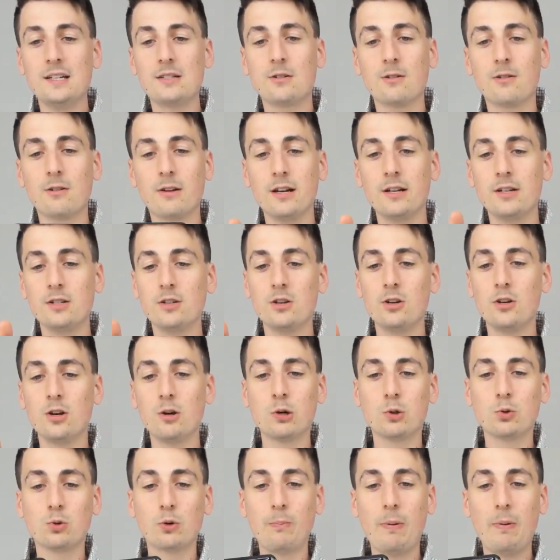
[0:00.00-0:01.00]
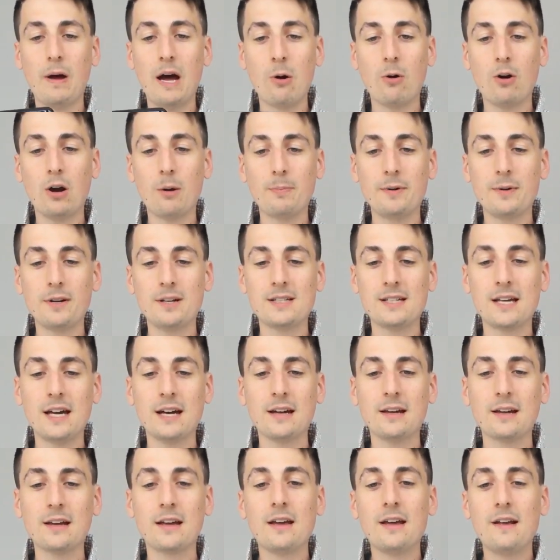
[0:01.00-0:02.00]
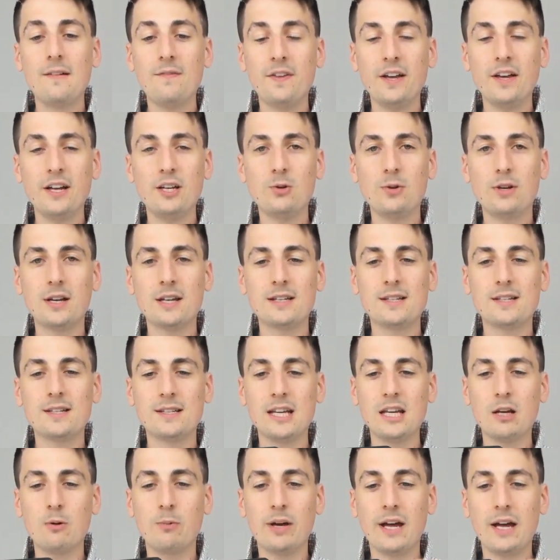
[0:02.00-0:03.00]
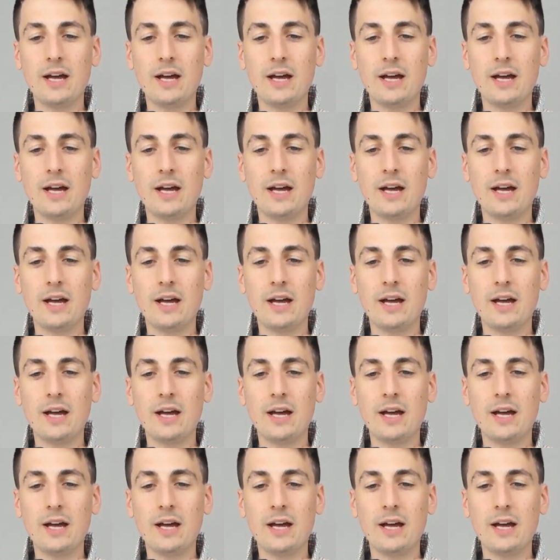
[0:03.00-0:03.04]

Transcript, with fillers: screen too, which we'll power up in a sec. And you can see we